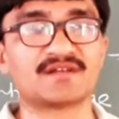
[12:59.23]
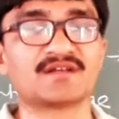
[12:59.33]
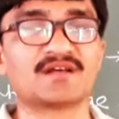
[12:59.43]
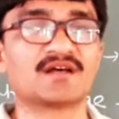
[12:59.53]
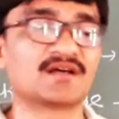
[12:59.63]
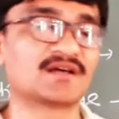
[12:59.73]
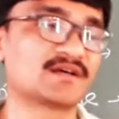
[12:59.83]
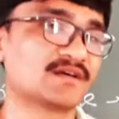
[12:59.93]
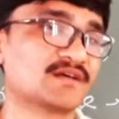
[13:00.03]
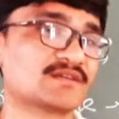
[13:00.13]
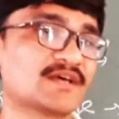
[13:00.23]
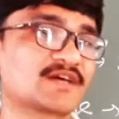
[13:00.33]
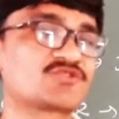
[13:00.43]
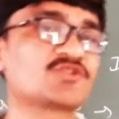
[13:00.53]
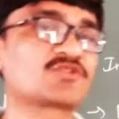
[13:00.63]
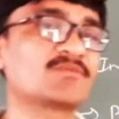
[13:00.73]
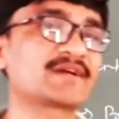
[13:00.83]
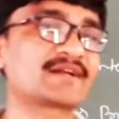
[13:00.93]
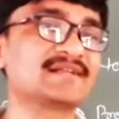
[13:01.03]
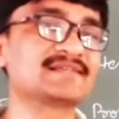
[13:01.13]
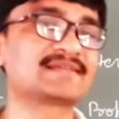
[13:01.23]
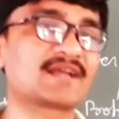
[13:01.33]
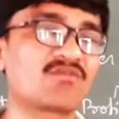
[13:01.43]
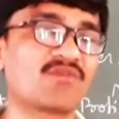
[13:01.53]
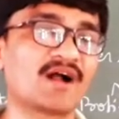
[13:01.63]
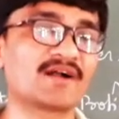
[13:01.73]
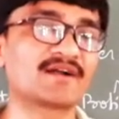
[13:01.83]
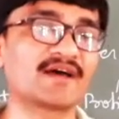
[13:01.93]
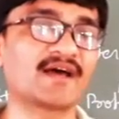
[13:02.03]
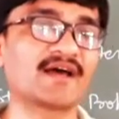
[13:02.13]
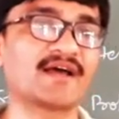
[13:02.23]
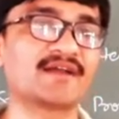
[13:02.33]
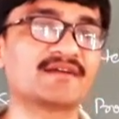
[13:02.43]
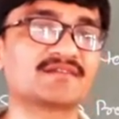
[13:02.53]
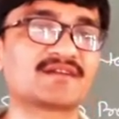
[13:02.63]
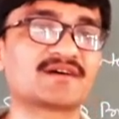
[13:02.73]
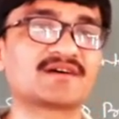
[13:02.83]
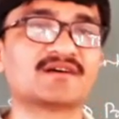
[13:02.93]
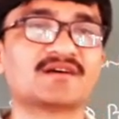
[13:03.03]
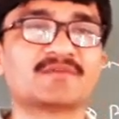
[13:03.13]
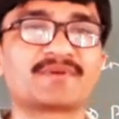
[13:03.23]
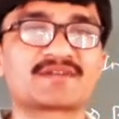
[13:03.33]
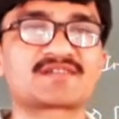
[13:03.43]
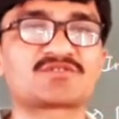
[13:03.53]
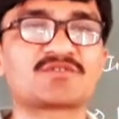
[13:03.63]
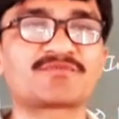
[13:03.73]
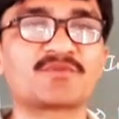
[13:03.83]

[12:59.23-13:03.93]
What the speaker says: The actual raw material is required and the purchase of raw